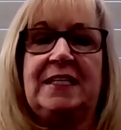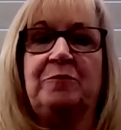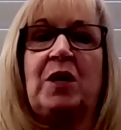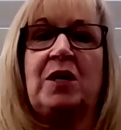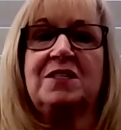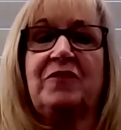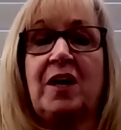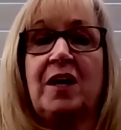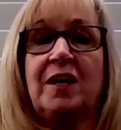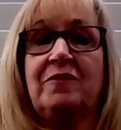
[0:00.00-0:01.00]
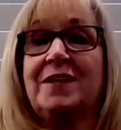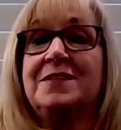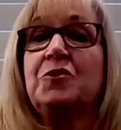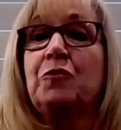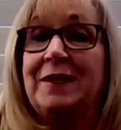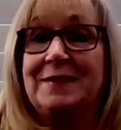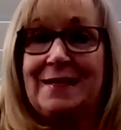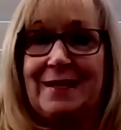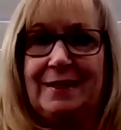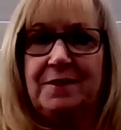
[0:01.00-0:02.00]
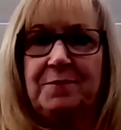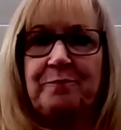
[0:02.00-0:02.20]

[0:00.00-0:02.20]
in Box 5 as grant aid